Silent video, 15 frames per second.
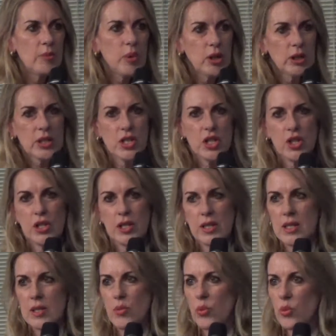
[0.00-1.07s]

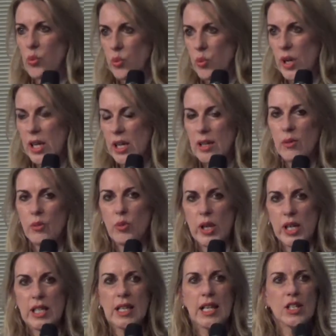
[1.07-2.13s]
politicians, we
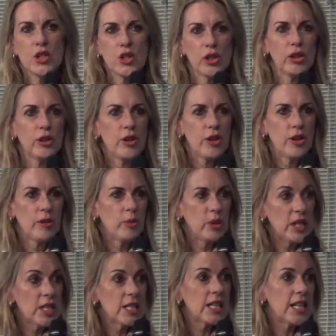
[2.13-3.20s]
need to learn, we
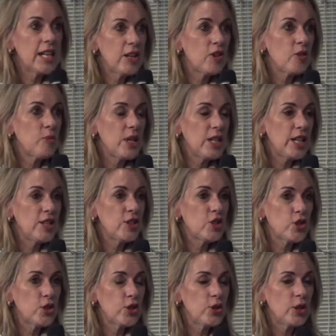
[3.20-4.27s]
need to hear, and we need
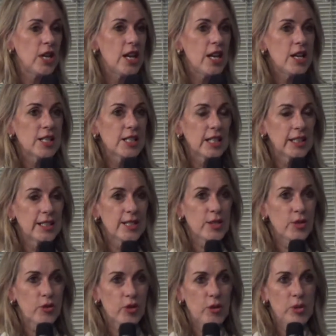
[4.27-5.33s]
to
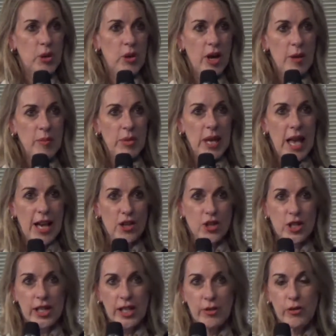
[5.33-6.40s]
listen from you. I'm
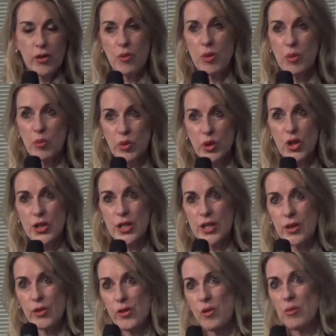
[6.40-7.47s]
actually a former nurse
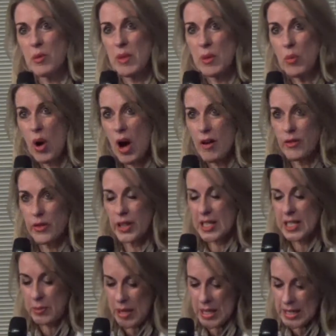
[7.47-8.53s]
and a former midwife, and I
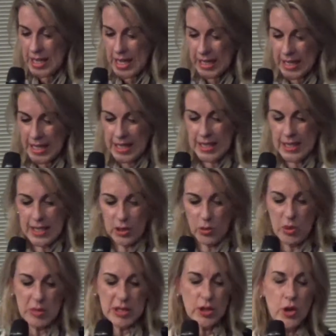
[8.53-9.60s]
spent 10 years at the
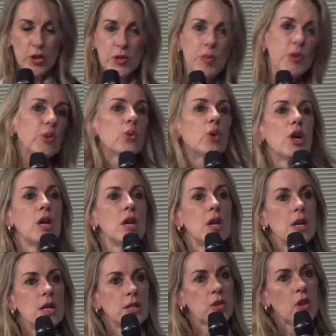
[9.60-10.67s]
Women's Hospital.
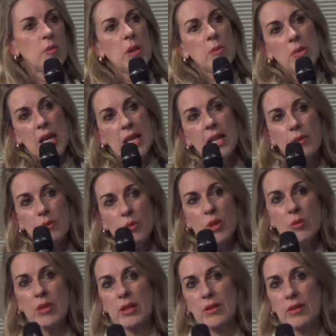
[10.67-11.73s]
So I met many
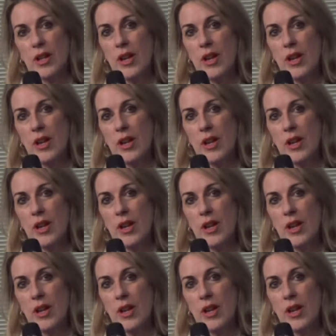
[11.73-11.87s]
women